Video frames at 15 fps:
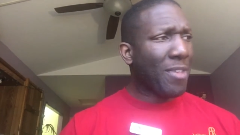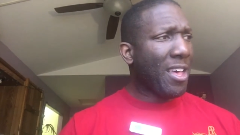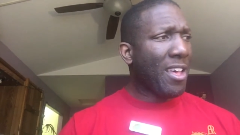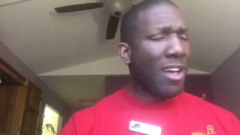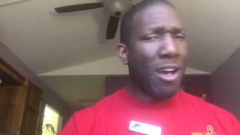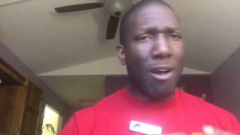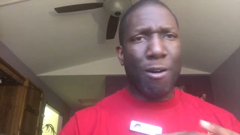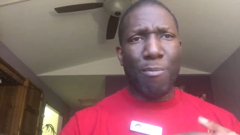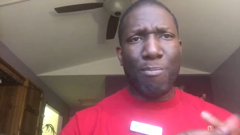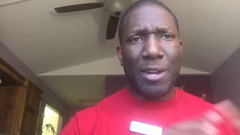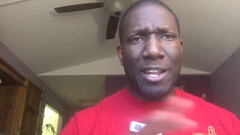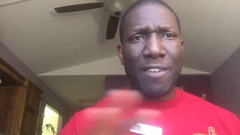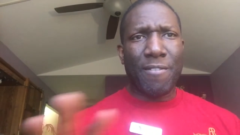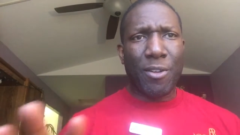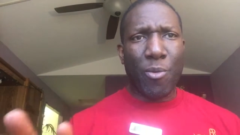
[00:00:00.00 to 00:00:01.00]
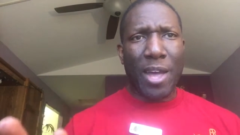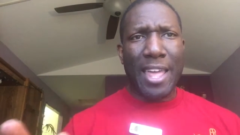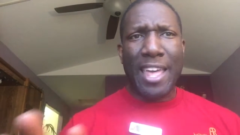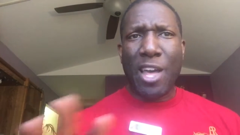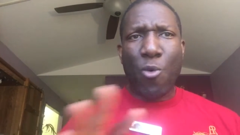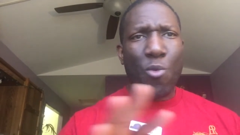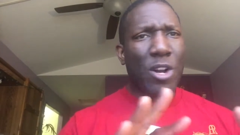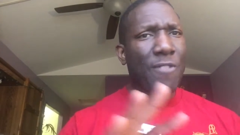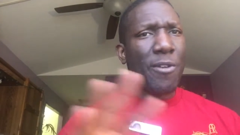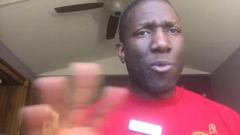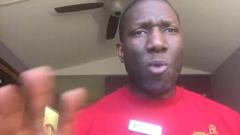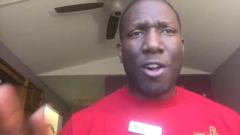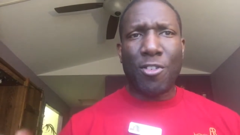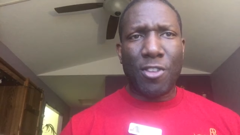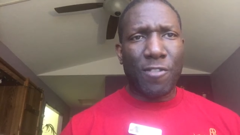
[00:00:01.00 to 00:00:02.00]
But anyway, whenever you're
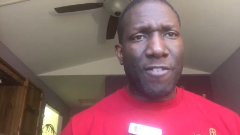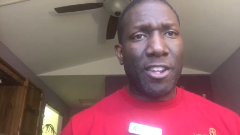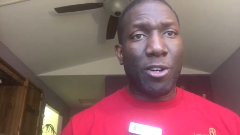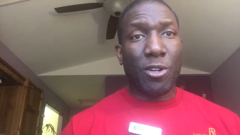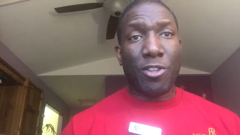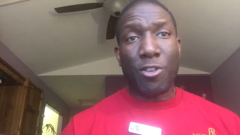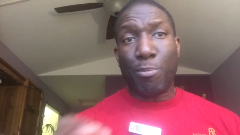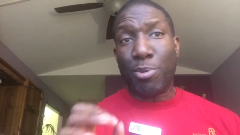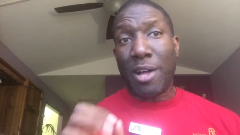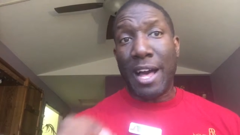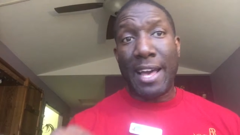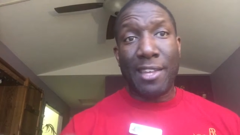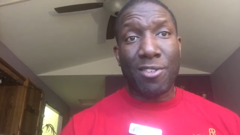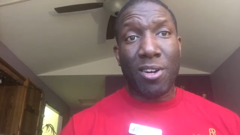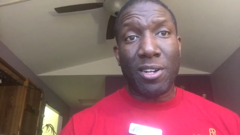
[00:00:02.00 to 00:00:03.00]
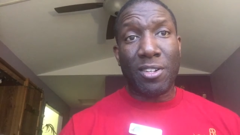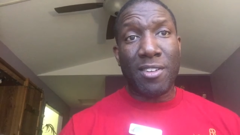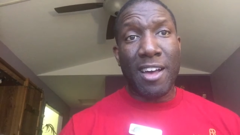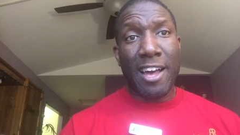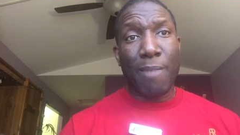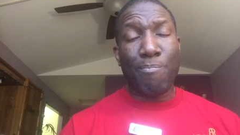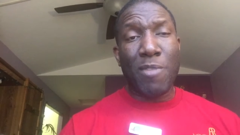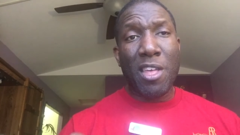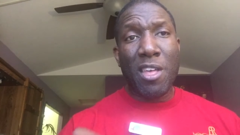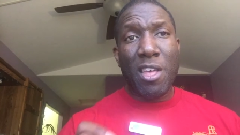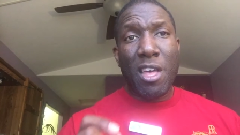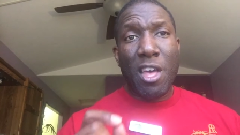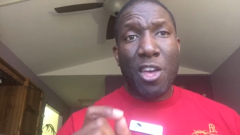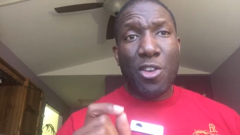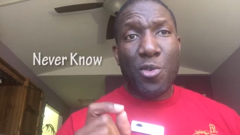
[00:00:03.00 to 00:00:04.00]
watching this video, this applies all the time.
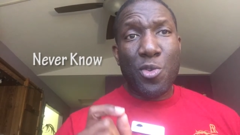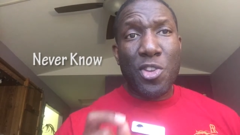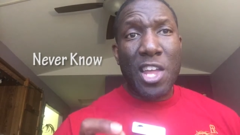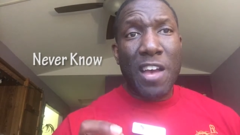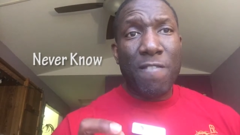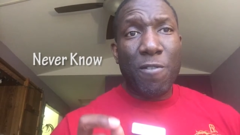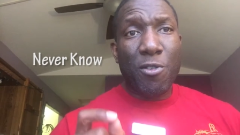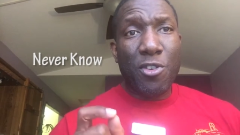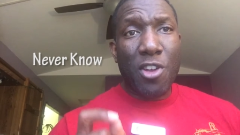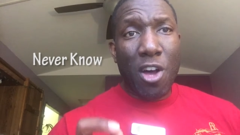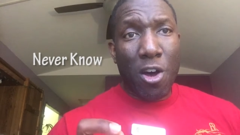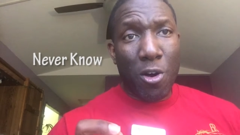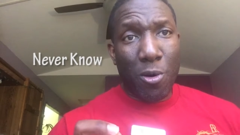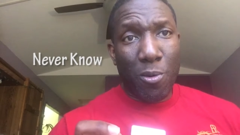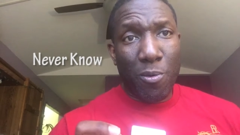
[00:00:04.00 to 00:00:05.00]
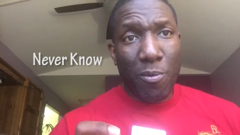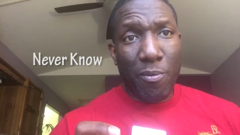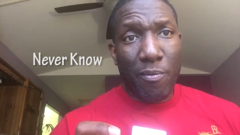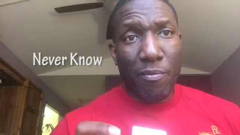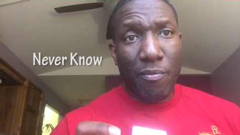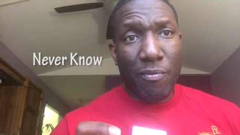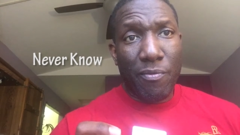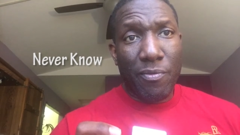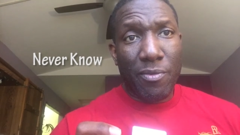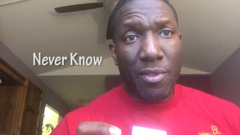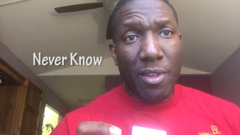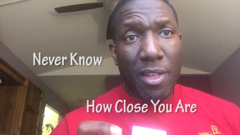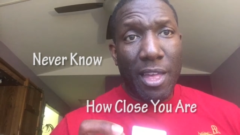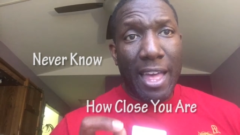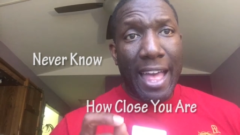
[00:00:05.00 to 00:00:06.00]
You never know
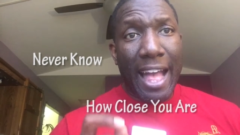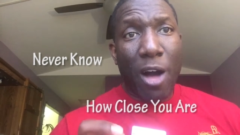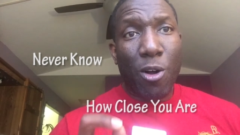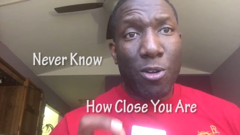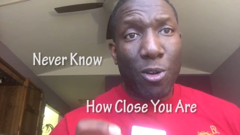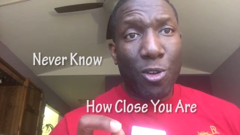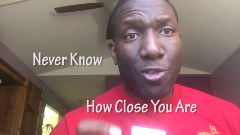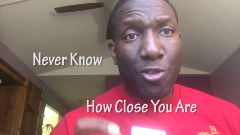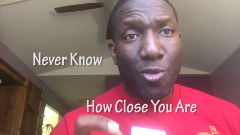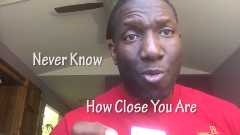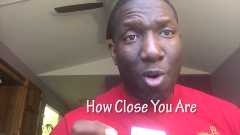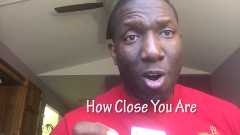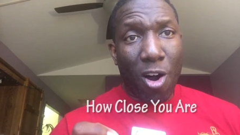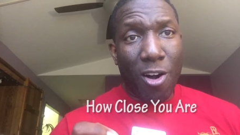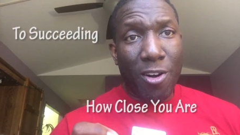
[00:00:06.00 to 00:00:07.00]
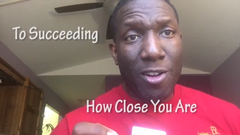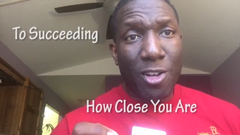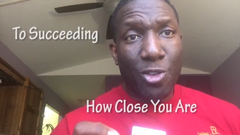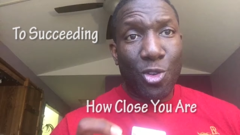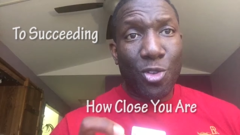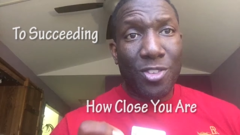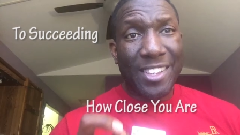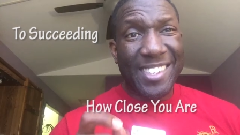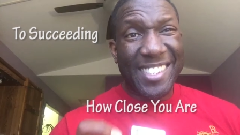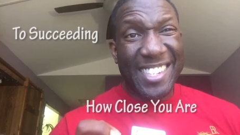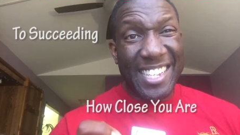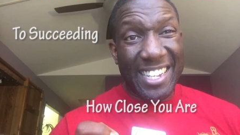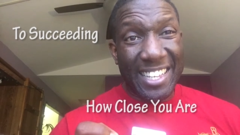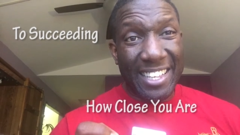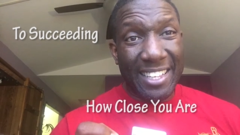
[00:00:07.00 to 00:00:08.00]
how close you are to
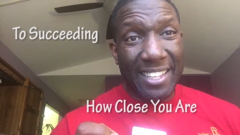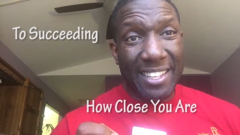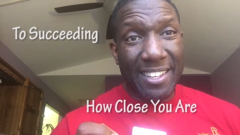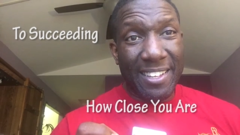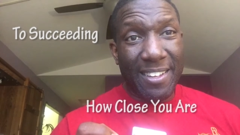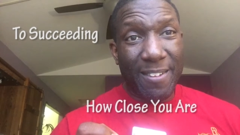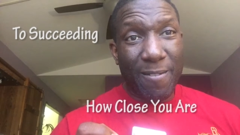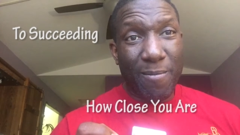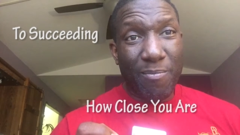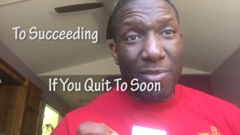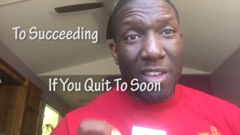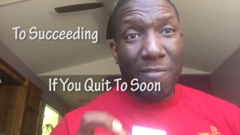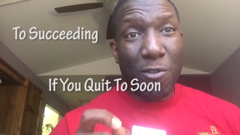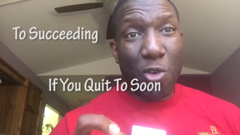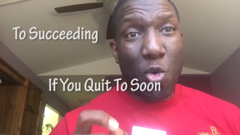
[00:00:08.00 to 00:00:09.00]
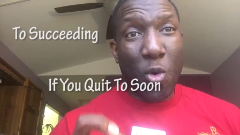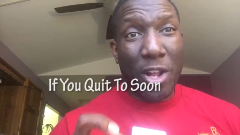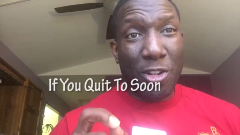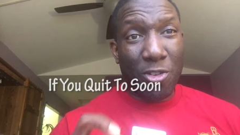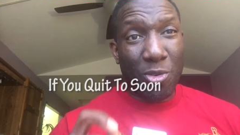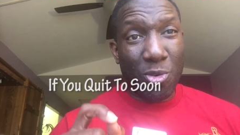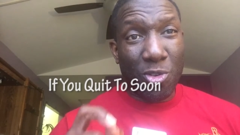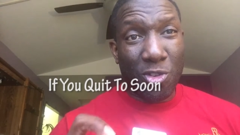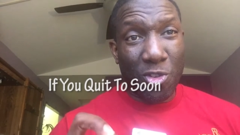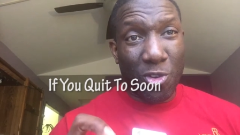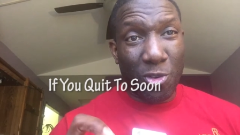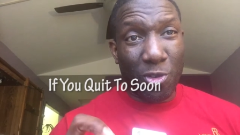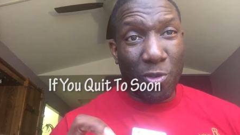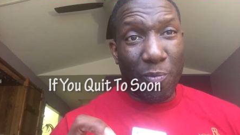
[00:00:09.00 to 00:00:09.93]
succeeding if you quit too soon.